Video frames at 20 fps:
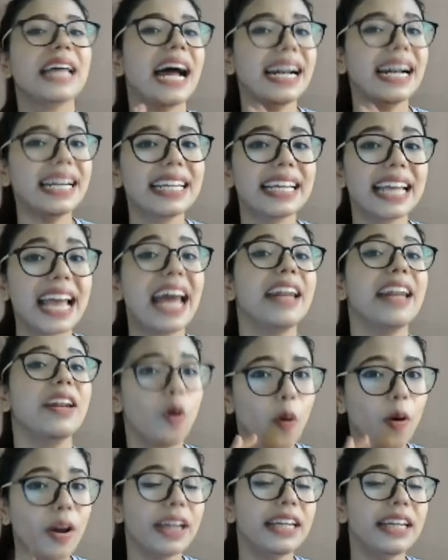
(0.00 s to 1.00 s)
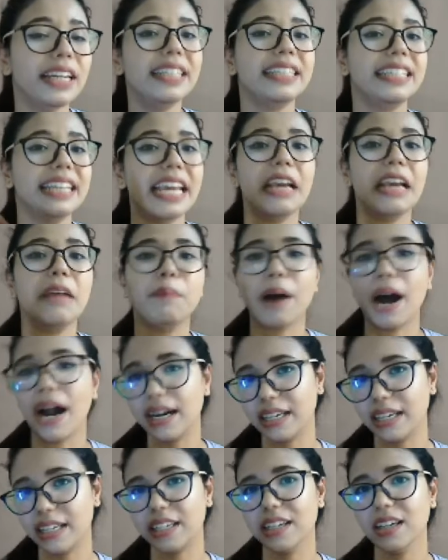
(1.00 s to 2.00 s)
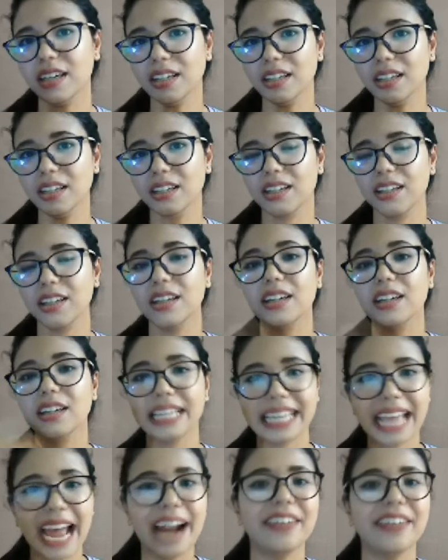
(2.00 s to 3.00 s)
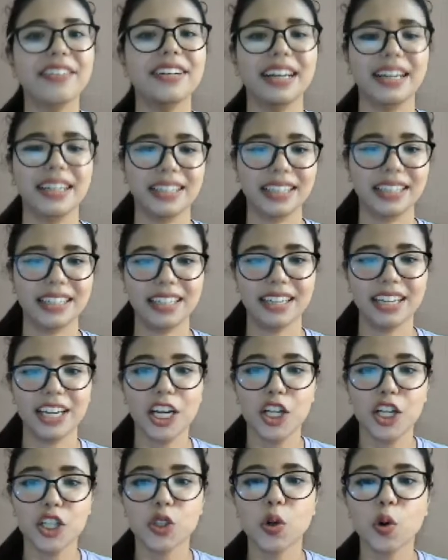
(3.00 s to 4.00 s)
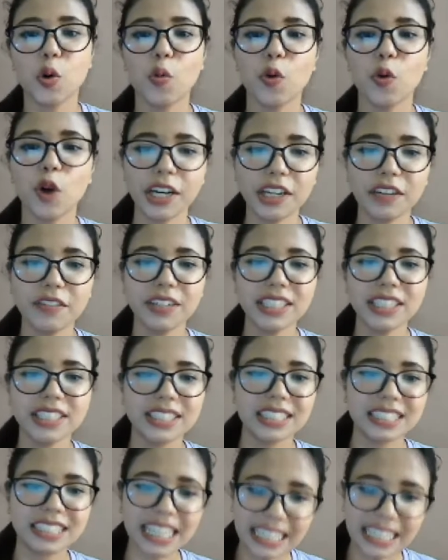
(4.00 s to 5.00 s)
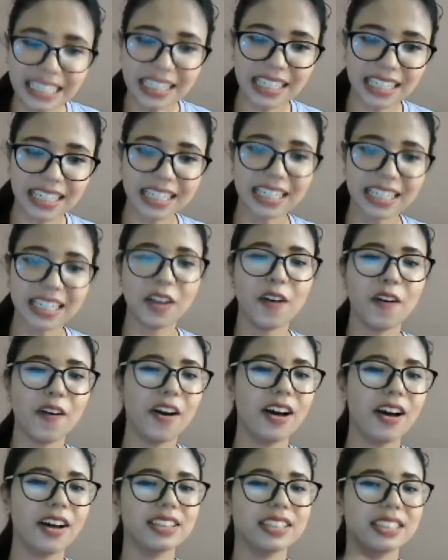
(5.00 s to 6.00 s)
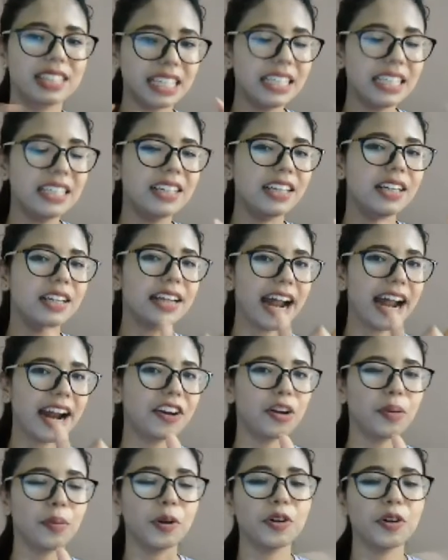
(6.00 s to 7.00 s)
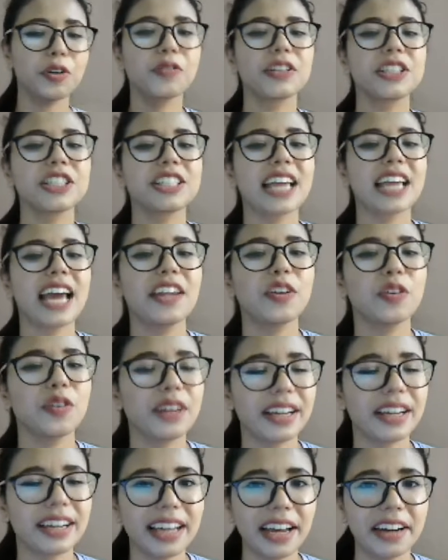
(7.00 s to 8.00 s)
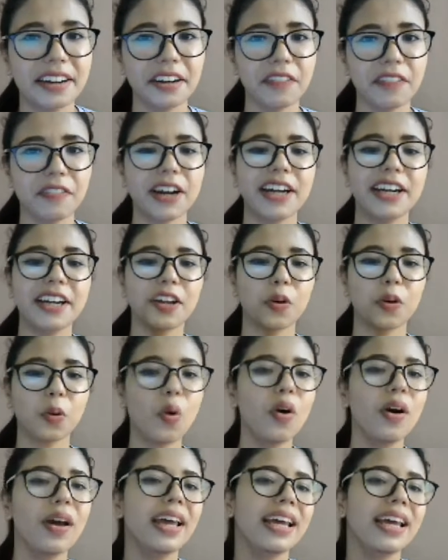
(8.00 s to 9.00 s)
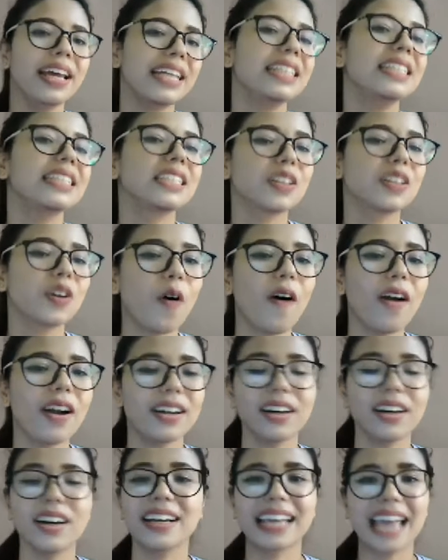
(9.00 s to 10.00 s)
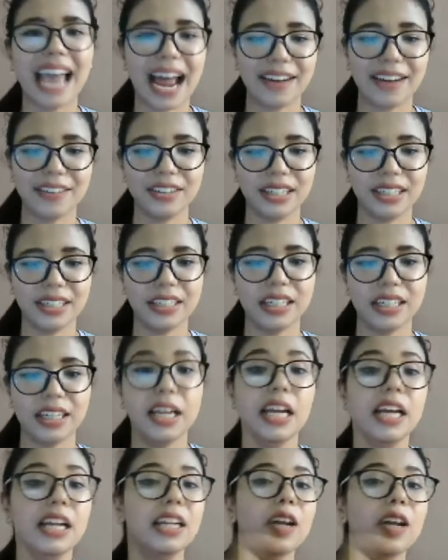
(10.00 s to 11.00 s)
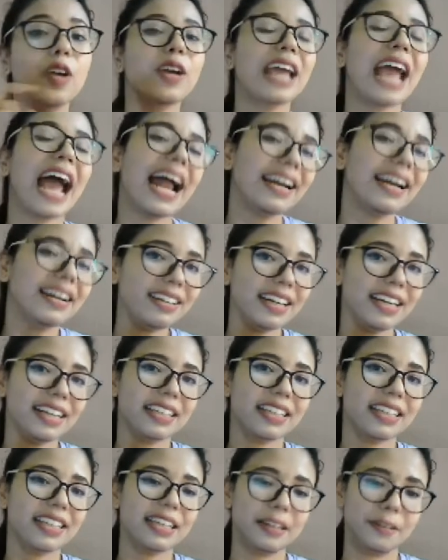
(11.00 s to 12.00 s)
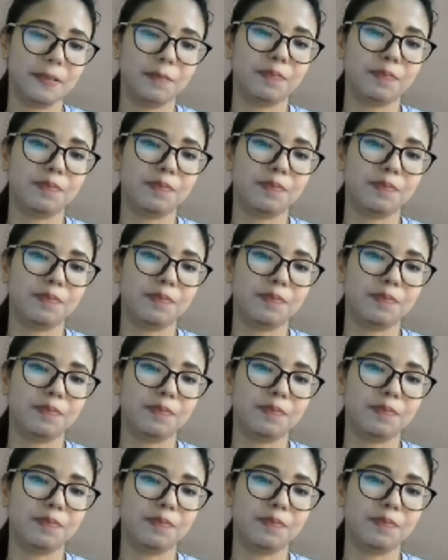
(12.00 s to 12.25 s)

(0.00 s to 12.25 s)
that can only take part in a candidate key. So whatever single attribute which can uniquely identify a row is called a candidate key. Now candidate key